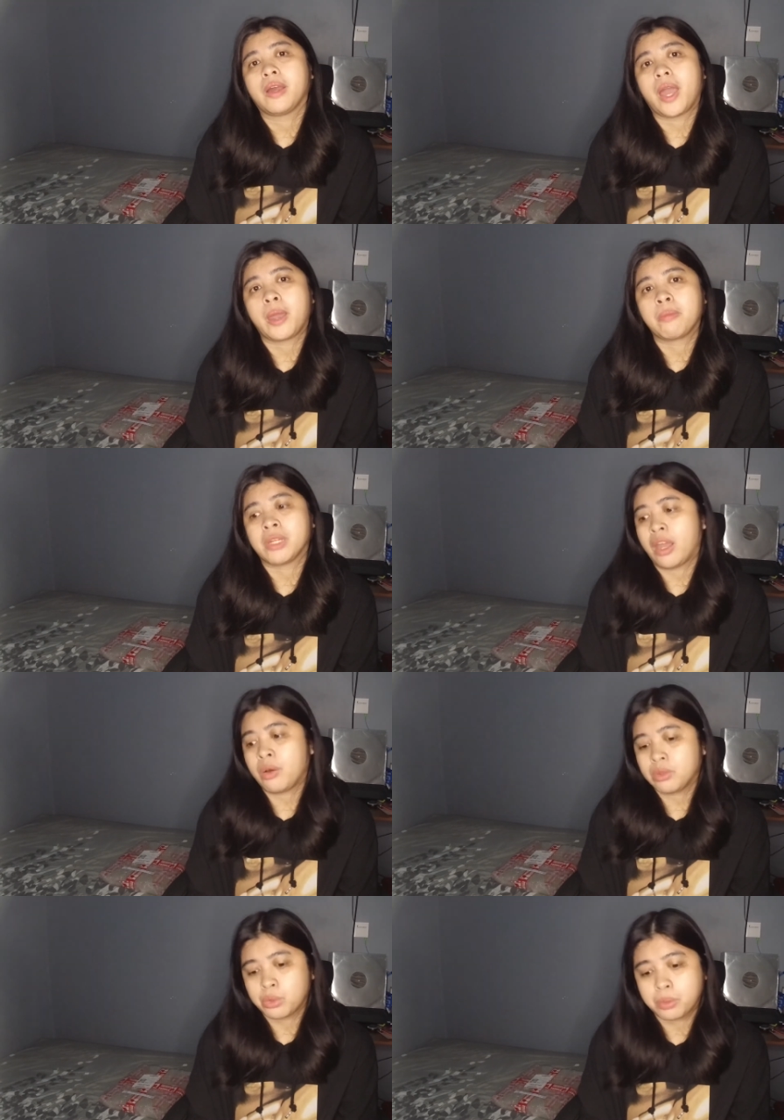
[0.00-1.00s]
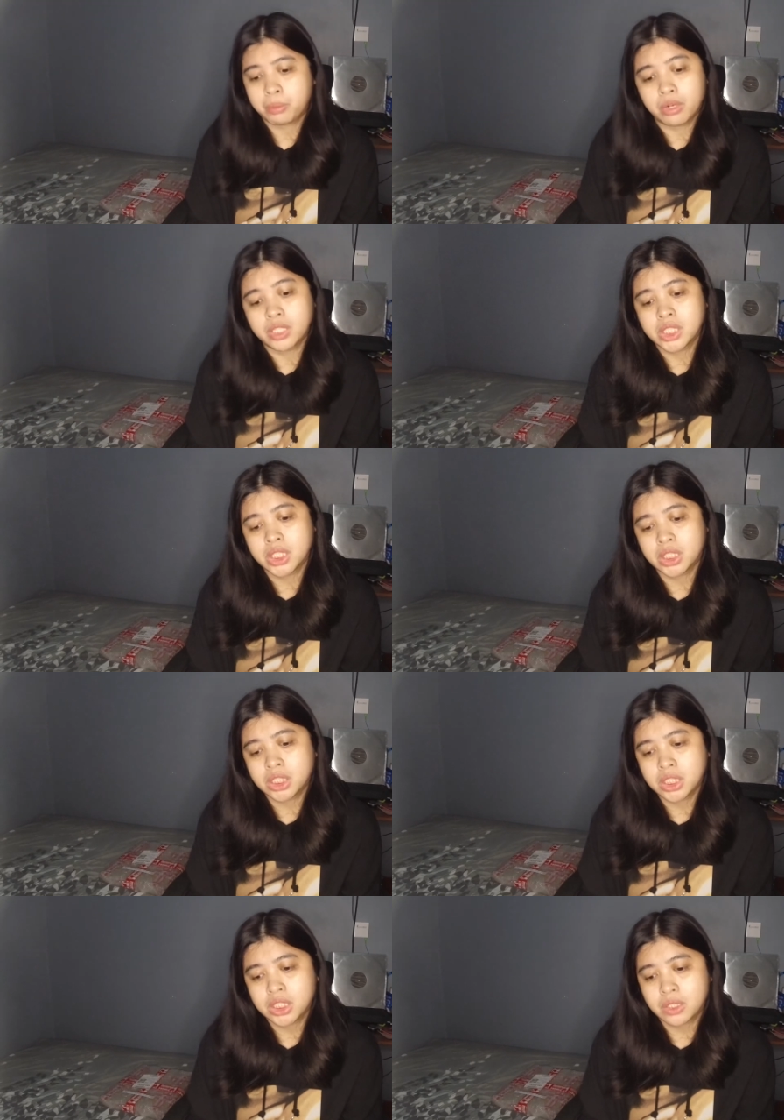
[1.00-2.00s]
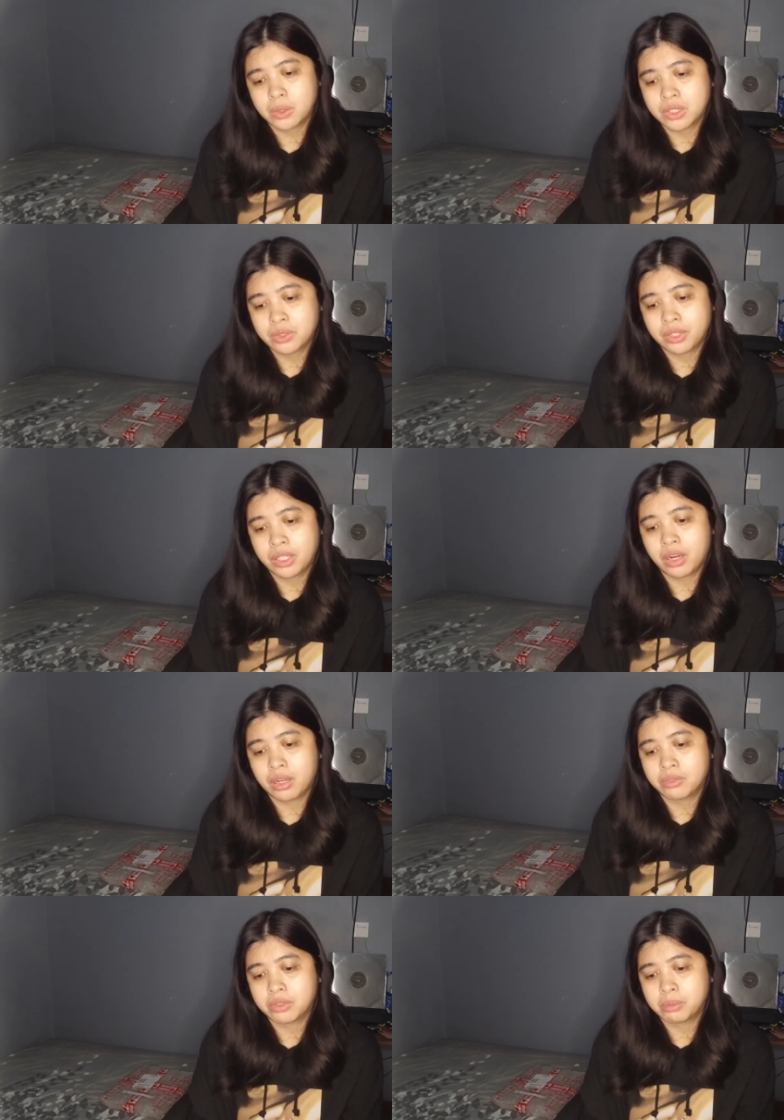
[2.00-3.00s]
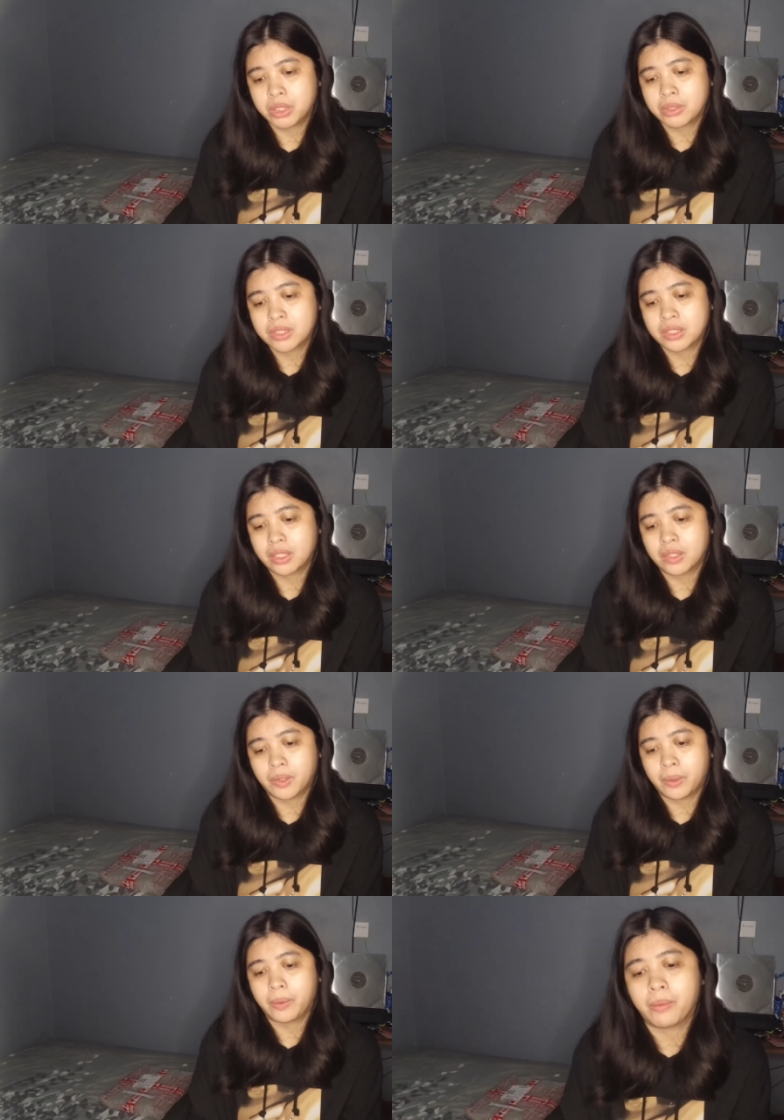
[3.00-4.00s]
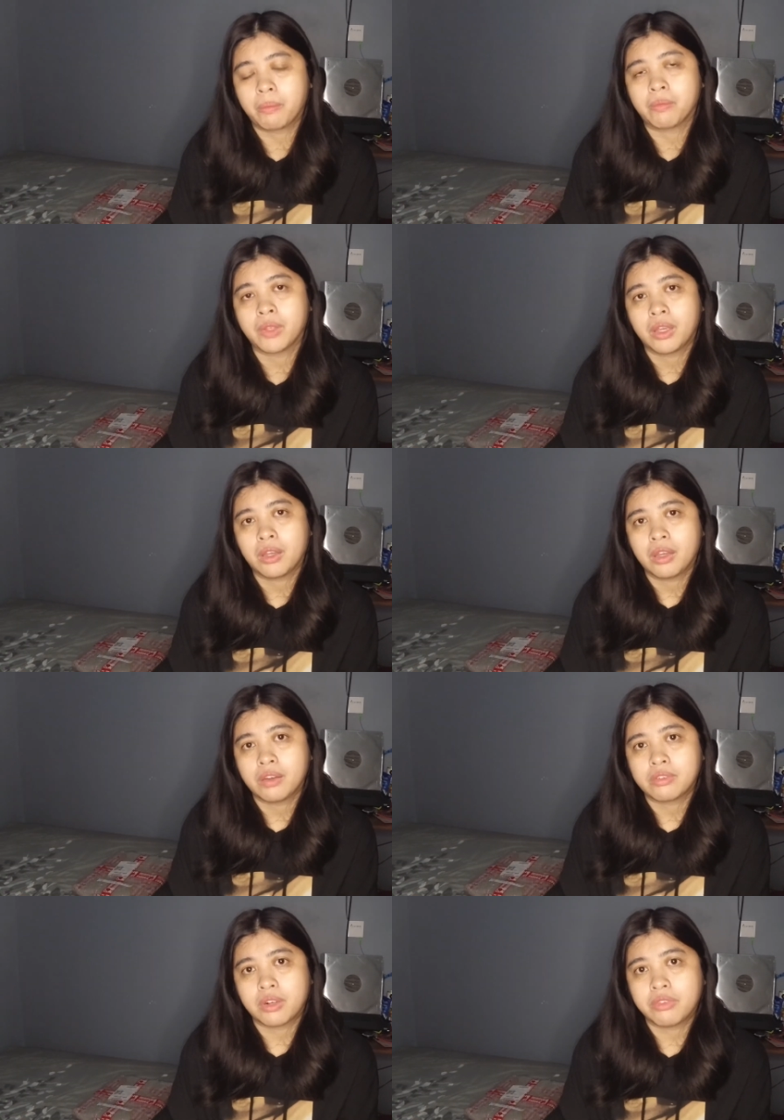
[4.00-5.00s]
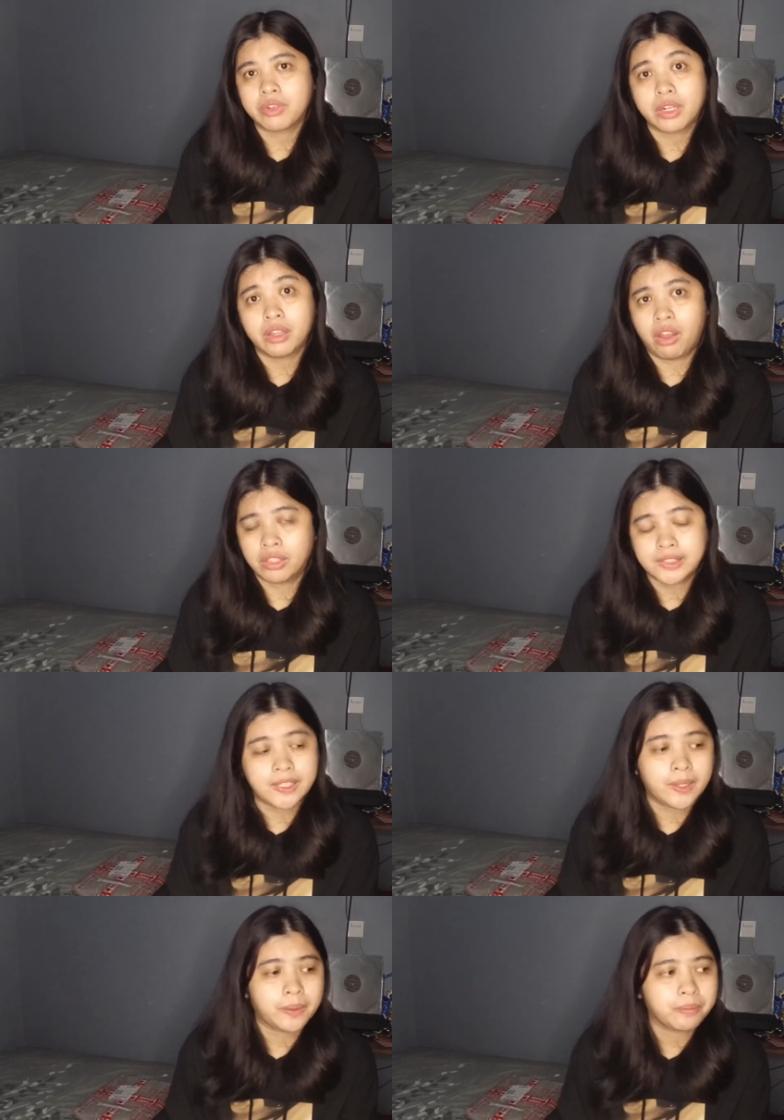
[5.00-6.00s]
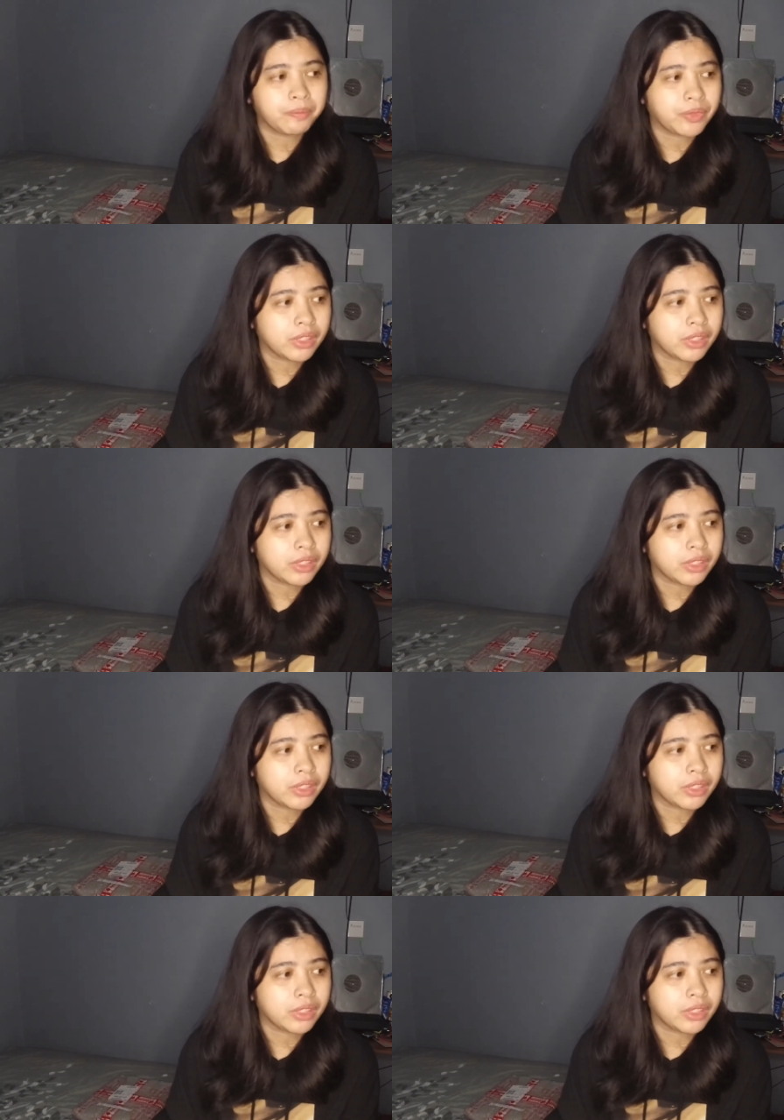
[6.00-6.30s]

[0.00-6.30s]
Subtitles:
I'm an outdoor person, so it's really hard for me to stay at home for a very long time.